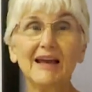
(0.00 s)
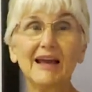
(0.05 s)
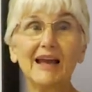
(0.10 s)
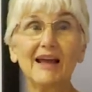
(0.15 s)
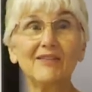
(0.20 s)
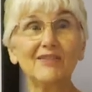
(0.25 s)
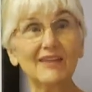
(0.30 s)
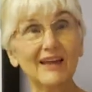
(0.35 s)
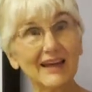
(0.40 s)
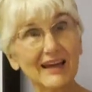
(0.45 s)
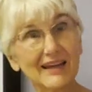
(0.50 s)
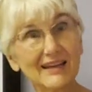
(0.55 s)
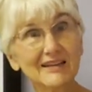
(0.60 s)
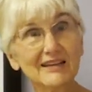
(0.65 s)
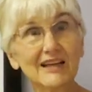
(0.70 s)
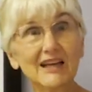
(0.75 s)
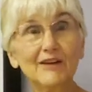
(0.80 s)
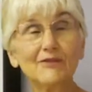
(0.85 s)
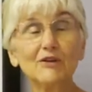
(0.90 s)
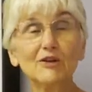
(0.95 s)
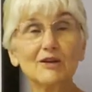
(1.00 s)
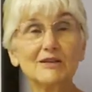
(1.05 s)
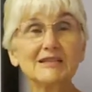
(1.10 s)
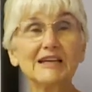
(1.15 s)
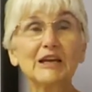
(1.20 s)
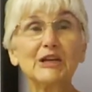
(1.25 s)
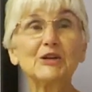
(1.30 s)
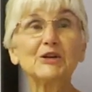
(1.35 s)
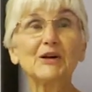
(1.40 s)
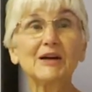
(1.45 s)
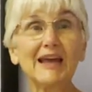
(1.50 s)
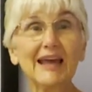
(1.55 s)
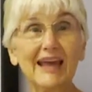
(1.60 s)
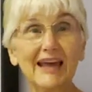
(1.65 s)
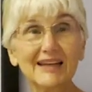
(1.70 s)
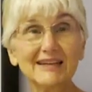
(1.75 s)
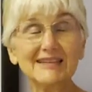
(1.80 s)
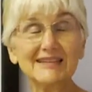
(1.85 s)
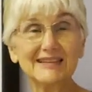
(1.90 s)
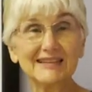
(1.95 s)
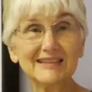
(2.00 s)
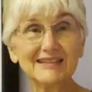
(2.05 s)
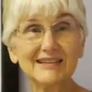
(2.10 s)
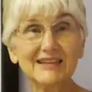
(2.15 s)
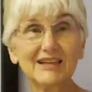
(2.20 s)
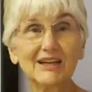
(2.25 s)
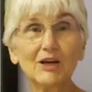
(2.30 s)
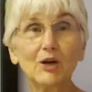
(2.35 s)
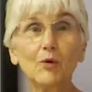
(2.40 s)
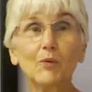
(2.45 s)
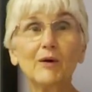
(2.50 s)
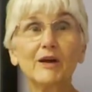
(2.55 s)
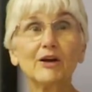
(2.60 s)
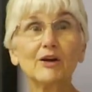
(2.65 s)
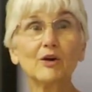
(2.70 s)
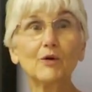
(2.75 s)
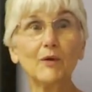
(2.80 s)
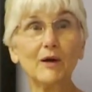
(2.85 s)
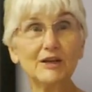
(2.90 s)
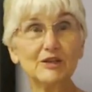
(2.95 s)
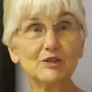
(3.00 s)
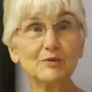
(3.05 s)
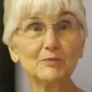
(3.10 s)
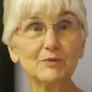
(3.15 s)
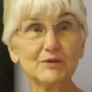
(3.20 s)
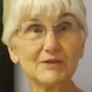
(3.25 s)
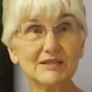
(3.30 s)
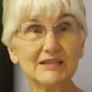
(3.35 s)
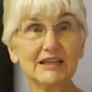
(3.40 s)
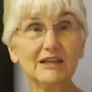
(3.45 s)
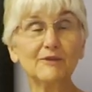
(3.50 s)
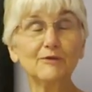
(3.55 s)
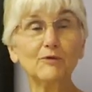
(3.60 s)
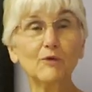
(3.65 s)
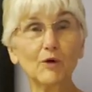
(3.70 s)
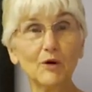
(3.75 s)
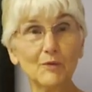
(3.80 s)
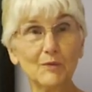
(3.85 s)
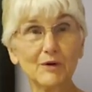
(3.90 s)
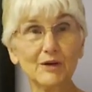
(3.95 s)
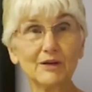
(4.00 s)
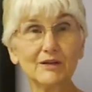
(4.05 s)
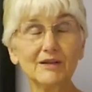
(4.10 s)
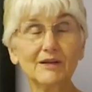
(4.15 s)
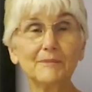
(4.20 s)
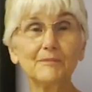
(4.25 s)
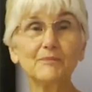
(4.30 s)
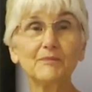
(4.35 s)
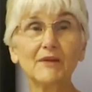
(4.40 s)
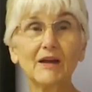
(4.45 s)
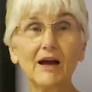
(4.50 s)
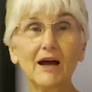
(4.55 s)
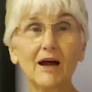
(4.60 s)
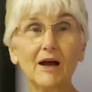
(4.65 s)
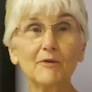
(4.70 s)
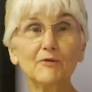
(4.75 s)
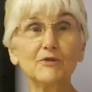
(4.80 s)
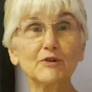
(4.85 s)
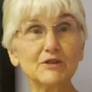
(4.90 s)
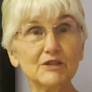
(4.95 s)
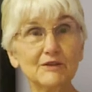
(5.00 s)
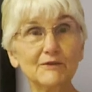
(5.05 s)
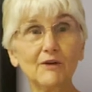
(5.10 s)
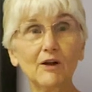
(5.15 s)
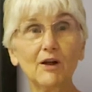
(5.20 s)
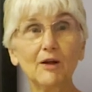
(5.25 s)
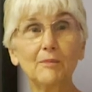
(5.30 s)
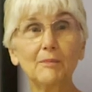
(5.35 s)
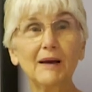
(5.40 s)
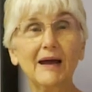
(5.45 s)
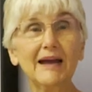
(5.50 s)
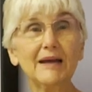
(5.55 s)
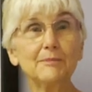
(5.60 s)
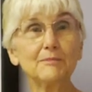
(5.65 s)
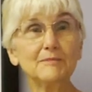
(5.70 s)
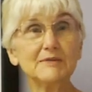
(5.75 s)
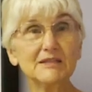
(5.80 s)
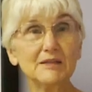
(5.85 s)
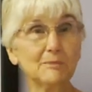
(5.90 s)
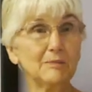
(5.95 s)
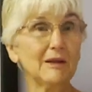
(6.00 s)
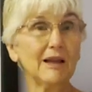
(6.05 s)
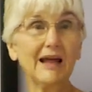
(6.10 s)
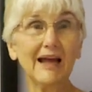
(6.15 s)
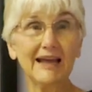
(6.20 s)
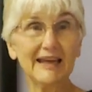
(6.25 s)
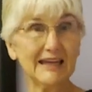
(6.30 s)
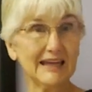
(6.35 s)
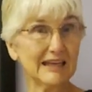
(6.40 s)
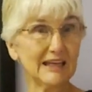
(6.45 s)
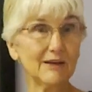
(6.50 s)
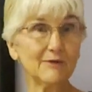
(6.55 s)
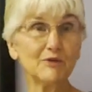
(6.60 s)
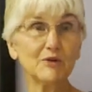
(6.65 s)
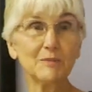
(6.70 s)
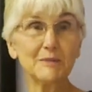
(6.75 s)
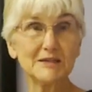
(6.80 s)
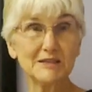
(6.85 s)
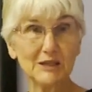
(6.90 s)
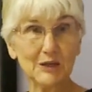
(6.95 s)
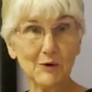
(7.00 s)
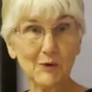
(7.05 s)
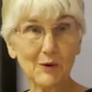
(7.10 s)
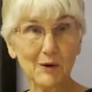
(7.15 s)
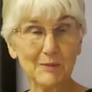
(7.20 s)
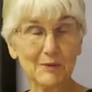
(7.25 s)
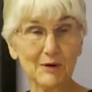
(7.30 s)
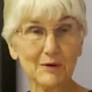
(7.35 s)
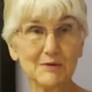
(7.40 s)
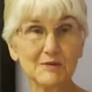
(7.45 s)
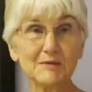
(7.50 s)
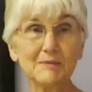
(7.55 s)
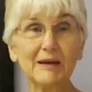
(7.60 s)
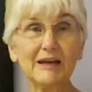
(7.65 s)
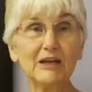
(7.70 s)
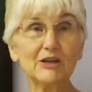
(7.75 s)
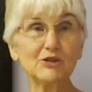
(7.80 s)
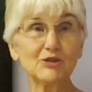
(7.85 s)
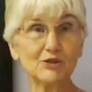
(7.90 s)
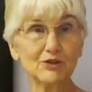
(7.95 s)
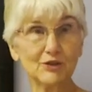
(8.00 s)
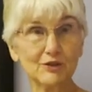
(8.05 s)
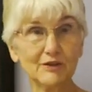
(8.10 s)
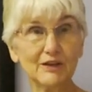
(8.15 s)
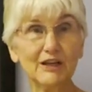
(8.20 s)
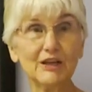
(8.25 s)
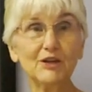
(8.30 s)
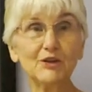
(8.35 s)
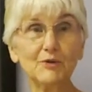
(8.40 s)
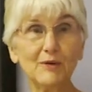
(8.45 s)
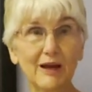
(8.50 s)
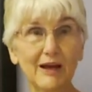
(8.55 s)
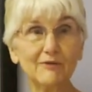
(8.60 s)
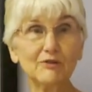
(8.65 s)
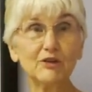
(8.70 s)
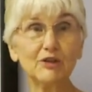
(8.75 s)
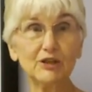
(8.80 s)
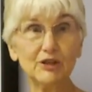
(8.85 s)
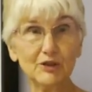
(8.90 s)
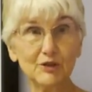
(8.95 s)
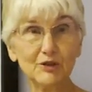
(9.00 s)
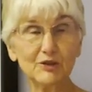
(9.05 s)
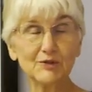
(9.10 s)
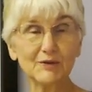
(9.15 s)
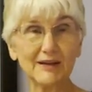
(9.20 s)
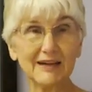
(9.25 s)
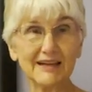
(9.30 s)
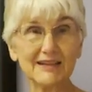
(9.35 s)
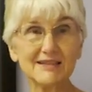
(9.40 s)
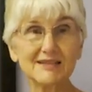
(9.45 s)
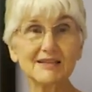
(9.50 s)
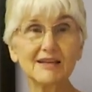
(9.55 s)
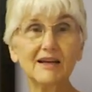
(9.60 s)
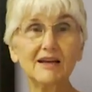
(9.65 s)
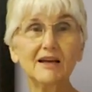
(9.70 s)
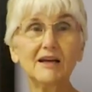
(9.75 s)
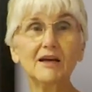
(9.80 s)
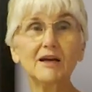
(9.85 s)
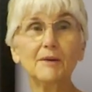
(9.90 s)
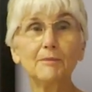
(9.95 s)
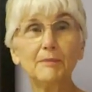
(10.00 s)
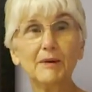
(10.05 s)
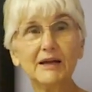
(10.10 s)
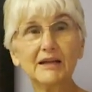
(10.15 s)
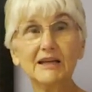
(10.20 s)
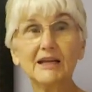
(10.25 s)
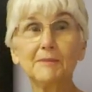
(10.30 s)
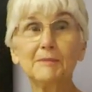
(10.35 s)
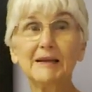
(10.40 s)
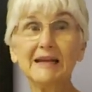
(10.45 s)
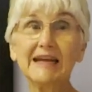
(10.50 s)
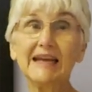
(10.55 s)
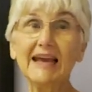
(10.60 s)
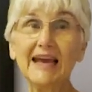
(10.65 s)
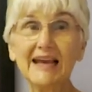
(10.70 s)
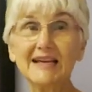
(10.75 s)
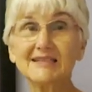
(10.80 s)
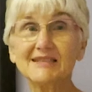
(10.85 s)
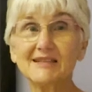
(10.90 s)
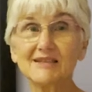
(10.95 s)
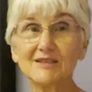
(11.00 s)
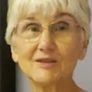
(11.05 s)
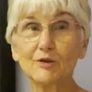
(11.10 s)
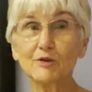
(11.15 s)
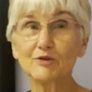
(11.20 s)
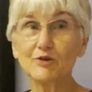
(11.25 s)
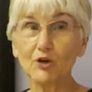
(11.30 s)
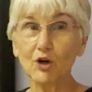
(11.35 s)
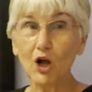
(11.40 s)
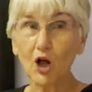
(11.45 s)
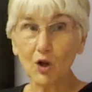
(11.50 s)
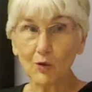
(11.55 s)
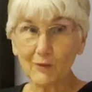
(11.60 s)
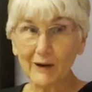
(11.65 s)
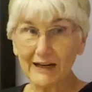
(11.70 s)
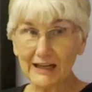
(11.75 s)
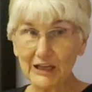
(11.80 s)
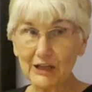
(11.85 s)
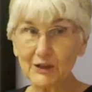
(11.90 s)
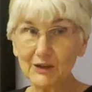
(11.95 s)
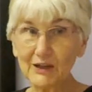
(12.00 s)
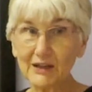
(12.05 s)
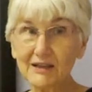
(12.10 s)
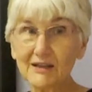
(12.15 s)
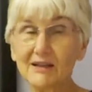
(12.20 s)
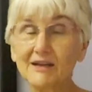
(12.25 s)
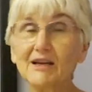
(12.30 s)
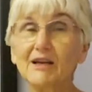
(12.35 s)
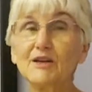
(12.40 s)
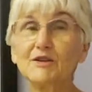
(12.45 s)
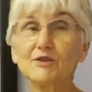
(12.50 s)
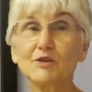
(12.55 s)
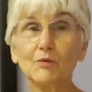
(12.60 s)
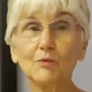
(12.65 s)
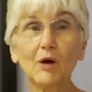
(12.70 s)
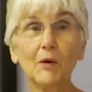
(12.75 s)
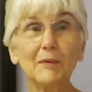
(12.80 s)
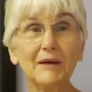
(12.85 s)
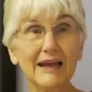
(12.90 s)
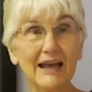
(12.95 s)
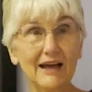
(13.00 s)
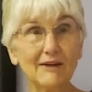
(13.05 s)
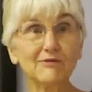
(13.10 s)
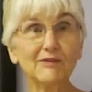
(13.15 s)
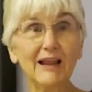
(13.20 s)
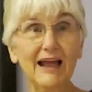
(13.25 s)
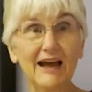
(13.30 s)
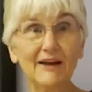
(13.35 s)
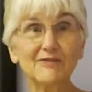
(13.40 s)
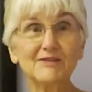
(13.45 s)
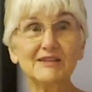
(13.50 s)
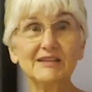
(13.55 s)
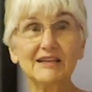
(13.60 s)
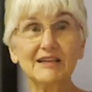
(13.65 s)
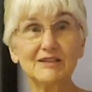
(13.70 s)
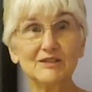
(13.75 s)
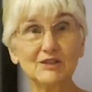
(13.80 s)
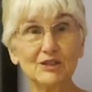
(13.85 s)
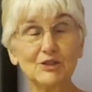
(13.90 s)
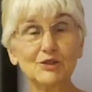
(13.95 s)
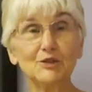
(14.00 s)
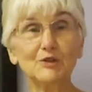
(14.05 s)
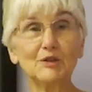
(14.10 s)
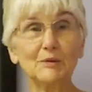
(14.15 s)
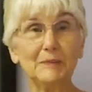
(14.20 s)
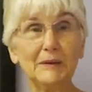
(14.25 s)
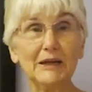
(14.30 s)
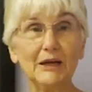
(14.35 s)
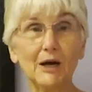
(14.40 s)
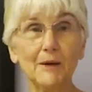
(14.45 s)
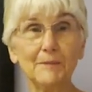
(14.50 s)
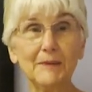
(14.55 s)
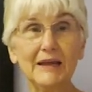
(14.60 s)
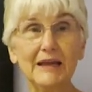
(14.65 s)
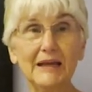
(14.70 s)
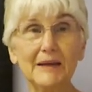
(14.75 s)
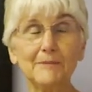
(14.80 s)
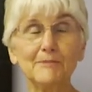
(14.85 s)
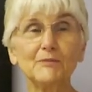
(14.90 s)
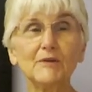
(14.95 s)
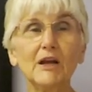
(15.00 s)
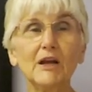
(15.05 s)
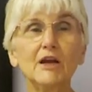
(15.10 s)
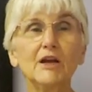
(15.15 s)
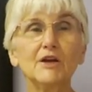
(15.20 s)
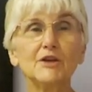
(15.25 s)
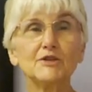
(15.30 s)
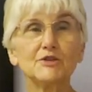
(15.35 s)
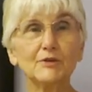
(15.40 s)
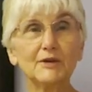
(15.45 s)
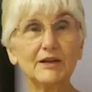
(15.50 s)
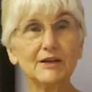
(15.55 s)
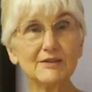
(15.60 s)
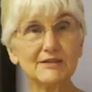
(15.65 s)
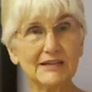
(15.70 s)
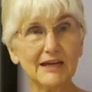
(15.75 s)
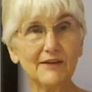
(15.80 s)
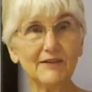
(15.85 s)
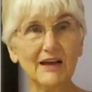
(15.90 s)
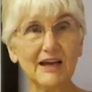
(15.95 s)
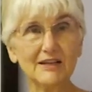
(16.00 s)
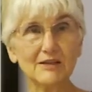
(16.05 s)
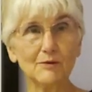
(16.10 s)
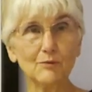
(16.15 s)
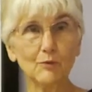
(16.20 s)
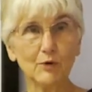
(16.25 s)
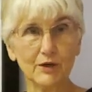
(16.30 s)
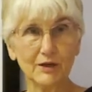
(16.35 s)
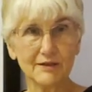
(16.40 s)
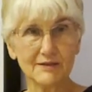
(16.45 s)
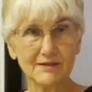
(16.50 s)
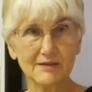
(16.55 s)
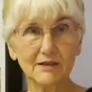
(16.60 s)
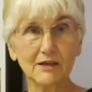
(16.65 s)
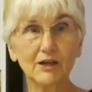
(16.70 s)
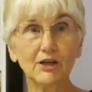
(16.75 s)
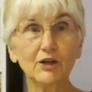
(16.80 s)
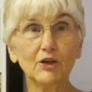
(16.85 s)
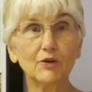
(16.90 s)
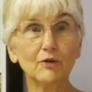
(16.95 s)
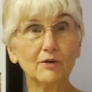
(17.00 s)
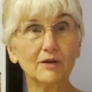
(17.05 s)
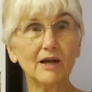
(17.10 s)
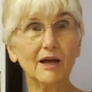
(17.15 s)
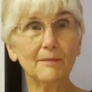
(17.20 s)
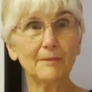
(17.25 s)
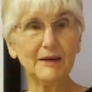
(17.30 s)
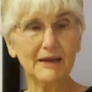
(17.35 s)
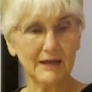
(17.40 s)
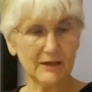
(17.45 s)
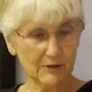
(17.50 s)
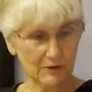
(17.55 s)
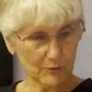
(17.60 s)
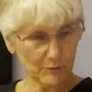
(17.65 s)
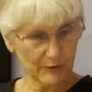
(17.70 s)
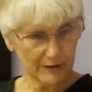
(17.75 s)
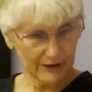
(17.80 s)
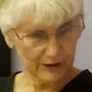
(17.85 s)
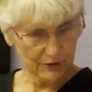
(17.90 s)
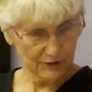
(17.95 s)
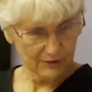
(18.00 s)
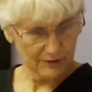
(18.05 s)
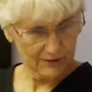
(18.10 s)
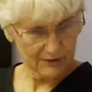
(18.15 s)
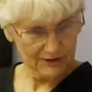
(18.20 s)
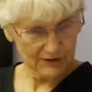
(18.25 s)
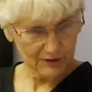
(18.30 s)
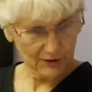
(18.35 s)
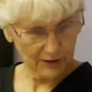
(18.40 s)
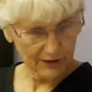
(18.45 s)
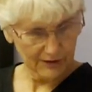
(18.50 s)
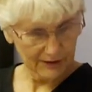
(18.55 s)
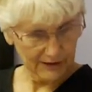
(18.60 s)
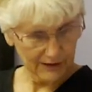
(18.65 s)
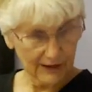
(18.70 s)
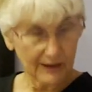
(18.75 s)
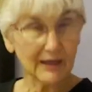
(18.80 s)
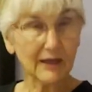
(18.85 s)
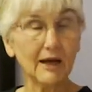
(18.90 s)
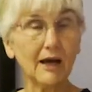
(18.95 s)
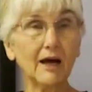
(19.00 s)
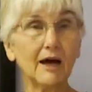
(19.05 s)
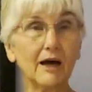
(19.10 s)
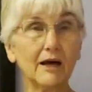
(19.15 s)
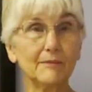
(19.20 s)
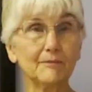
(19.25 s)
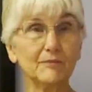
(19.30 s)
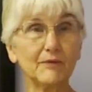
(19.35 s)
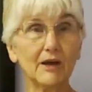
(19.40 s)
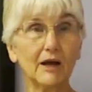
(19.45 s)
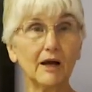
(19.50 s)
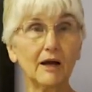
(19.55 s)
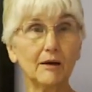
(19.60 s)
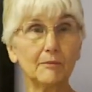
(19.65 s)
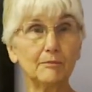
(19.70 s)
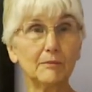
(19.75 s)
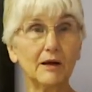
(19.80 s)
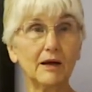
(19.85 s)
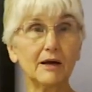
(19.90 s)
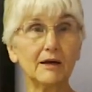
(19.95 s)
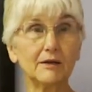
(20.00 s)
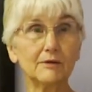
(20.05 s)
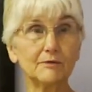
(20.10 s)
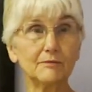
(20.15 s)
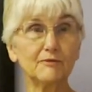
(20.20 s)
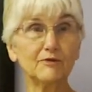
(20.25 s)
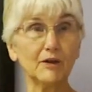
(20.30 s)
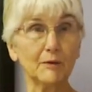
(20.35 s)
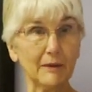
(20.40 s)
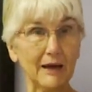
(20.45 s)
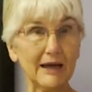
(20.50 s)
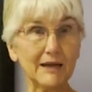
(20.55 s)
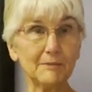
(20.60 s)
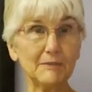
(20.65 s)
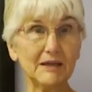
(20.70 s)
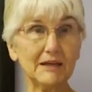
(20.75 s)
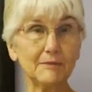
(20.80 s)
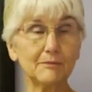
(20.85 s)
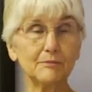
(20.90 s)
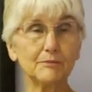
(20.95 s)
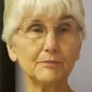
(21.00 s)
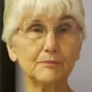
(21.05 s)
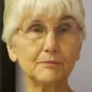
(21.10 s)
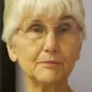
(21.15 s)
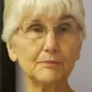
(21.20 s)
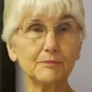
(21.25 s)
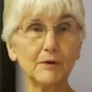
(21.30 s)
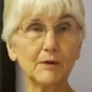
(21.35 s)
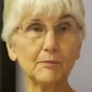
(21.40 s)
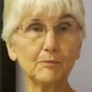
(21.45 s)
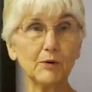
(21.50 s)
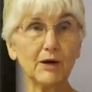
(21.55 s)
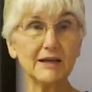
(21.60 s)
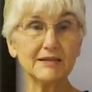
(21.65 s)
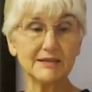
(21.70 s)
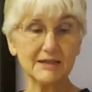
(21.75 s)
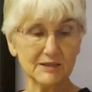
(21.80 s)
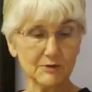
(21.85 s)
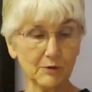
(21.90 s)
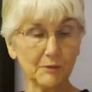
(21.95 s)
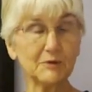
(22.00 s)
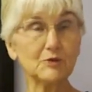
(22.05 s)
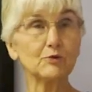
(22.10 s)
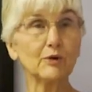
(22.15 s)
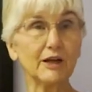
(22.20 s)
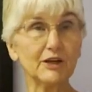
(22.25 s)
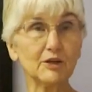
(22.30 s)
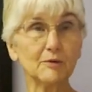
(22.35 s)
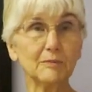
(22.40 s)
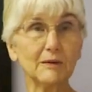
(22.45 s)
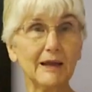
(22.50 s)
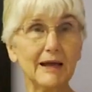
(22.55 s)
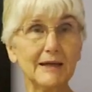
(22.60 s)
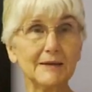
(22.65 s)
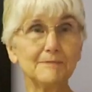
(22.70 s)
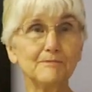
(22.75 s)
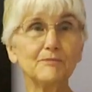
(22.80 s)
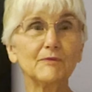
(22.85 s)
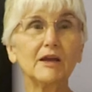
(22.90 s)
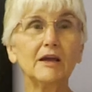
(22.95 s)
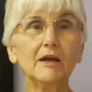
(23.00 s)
And then, if it looks like you're a candidate, we are going to proceed forward, uh, first of all, by supplying any of your missing hormones, making sure that you have good nutrients. But in many cases, those are already good. So what we have left is to do the P R P. So here's how that works. You'll come in, we're going to start an, um, a, a phlebotomy process where we draw your blood.